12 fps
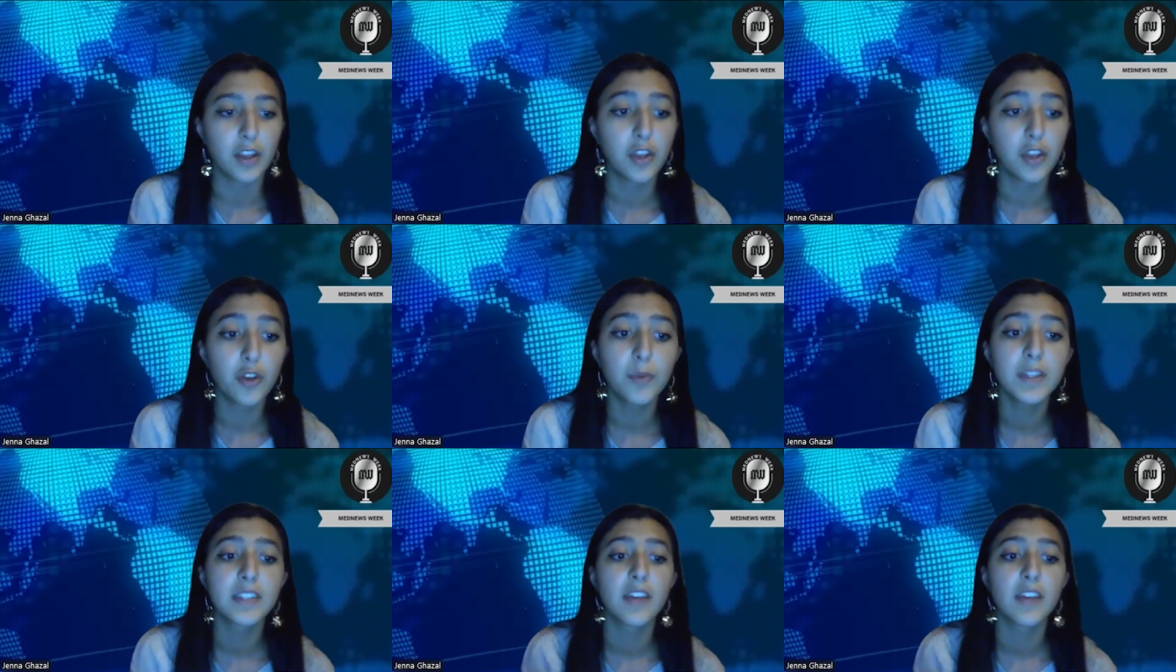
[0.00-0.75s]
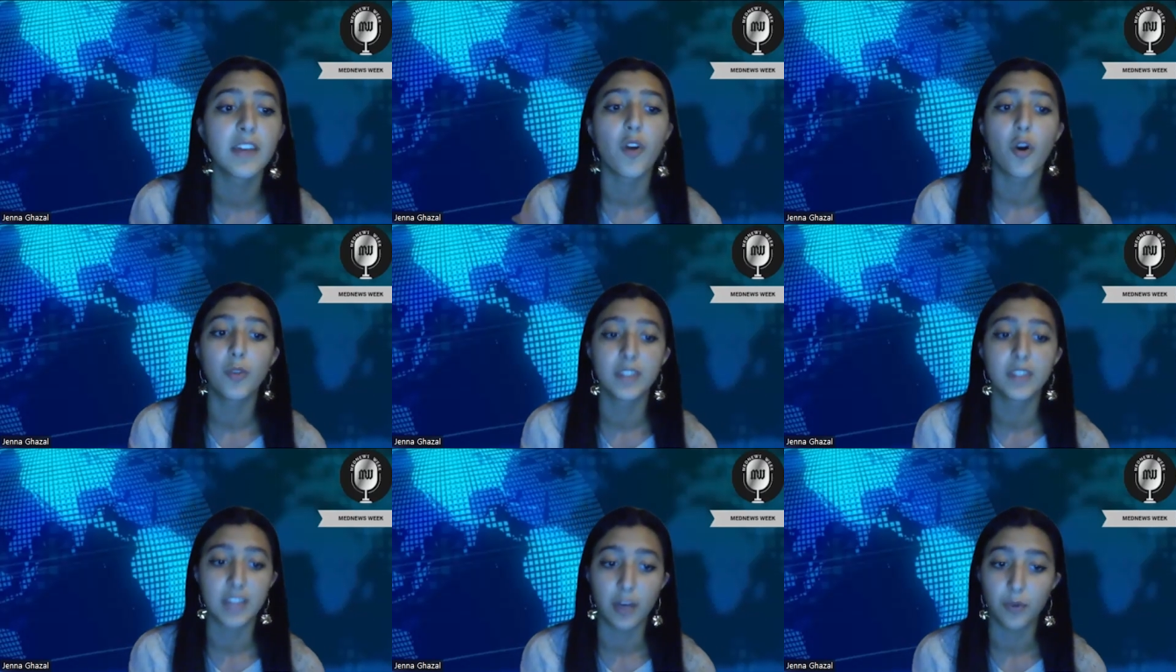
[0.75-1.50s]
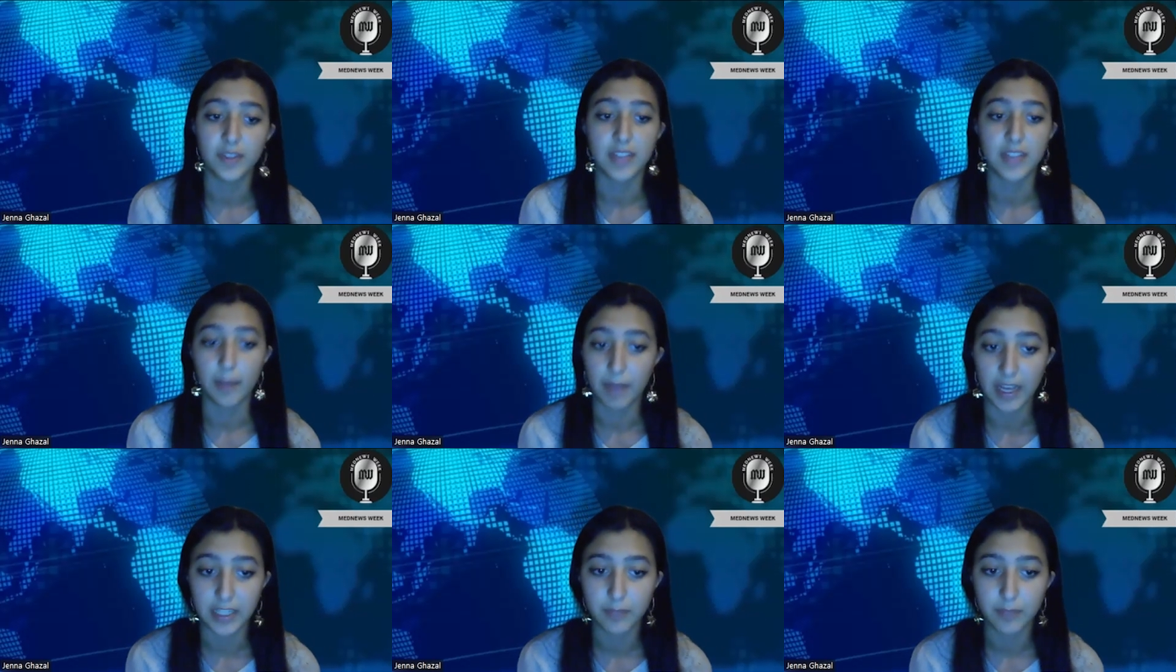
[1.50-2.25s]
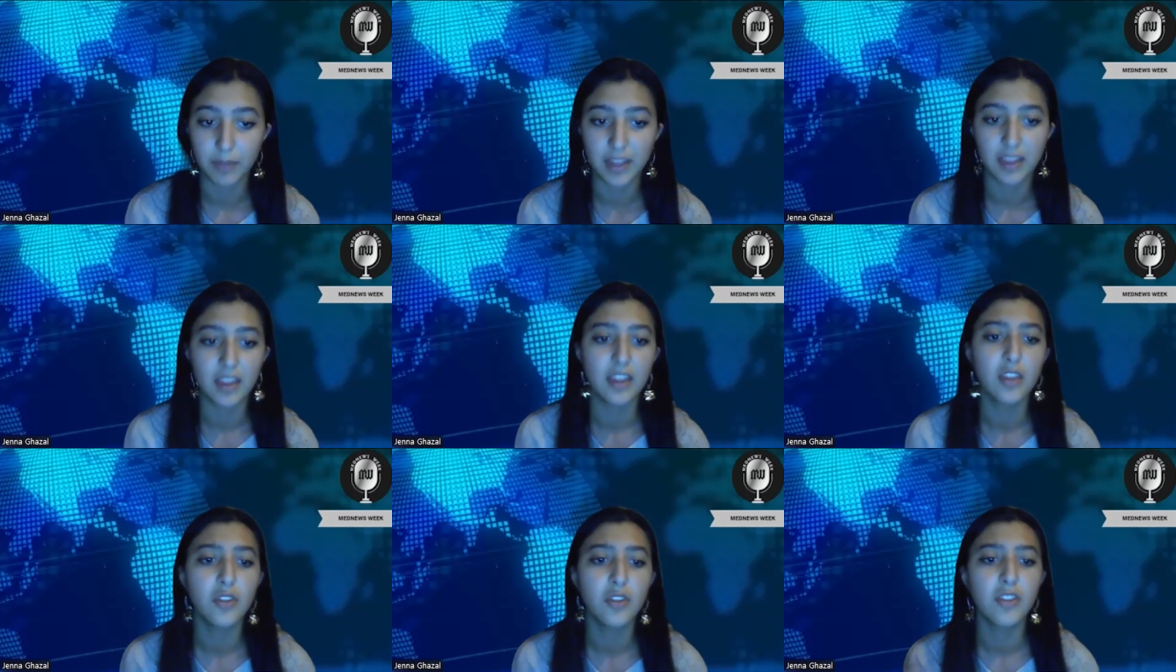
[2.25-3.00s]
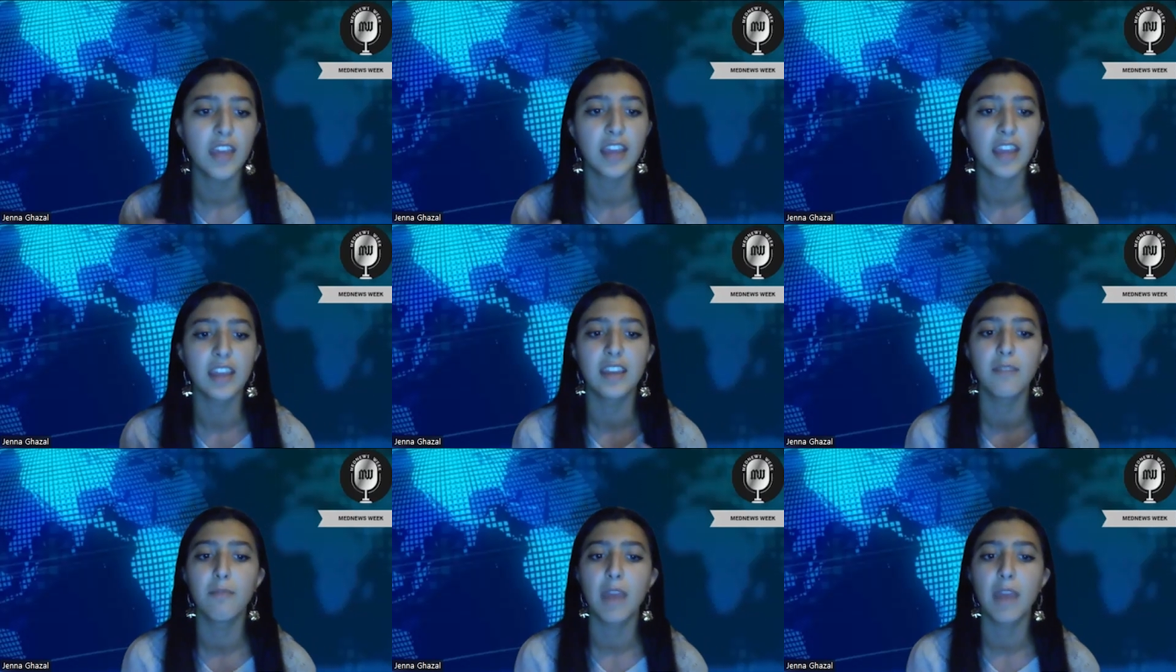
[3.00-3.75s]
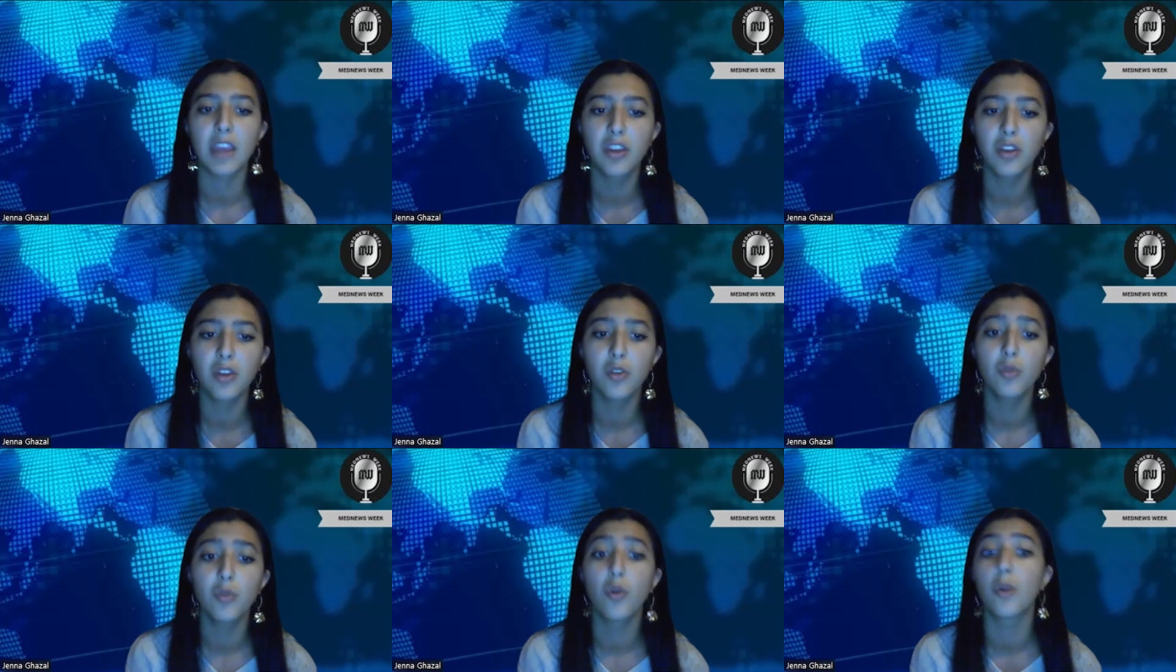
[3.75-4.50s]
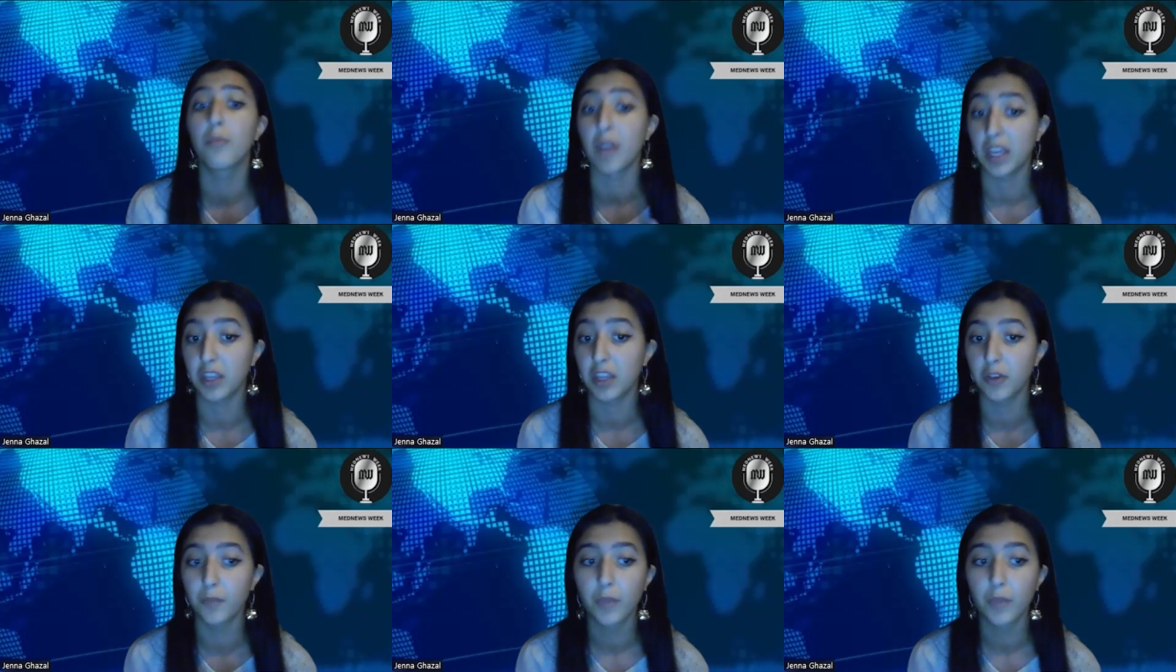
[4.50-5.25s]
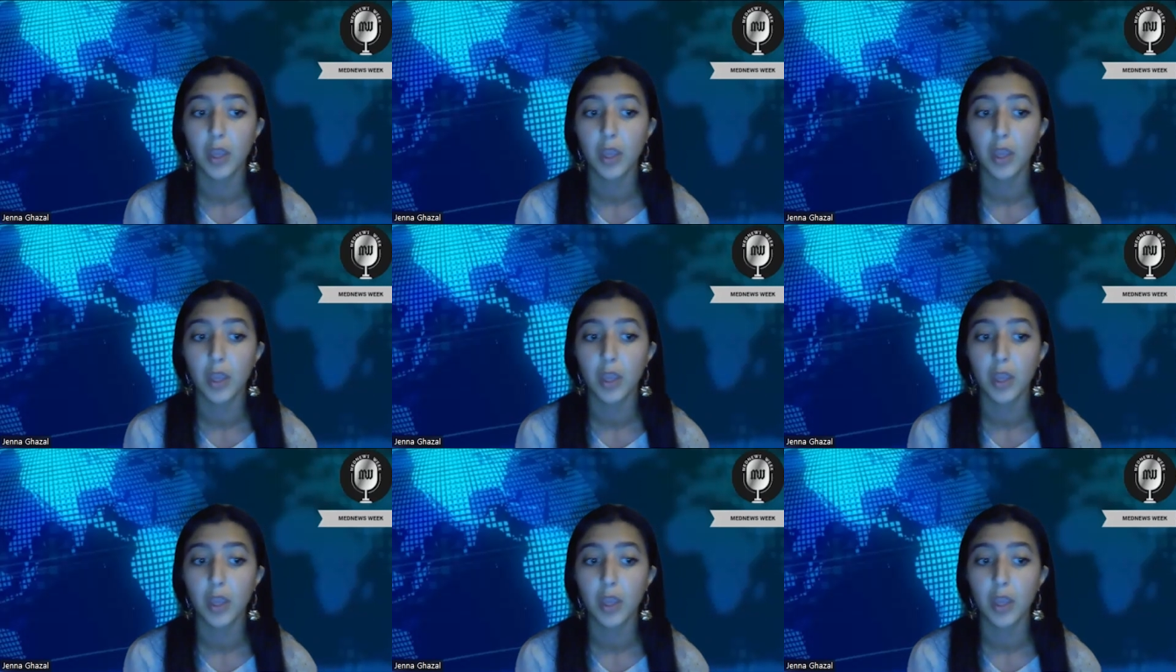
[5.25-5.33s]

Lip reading: Humans have always dealt with setbacks, but they can make you or break you.